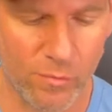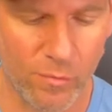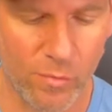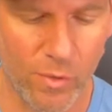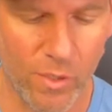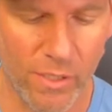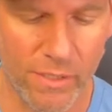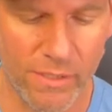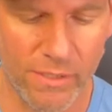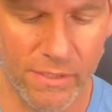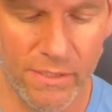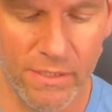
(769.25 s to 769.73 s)

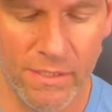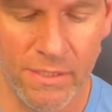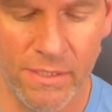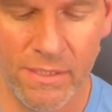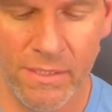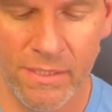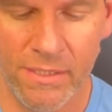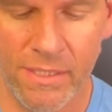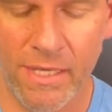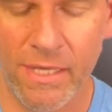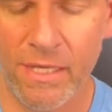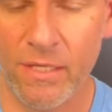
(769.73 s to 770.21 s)
body.
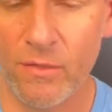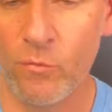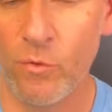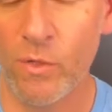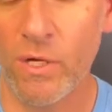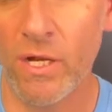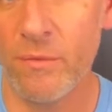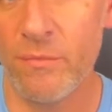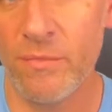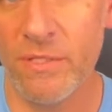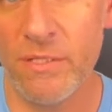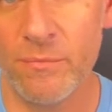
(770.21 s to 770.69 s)
And
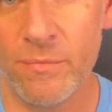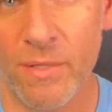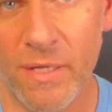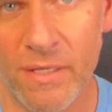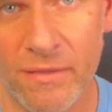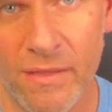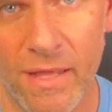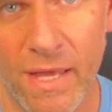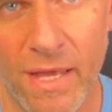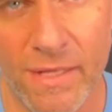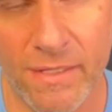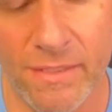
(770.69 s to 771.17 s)
what I mean by
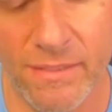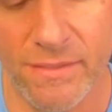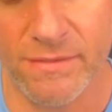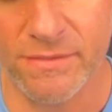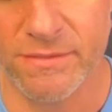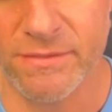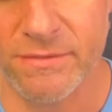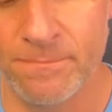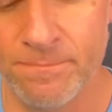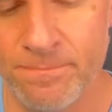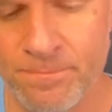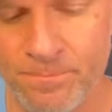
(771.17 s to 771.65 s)
that is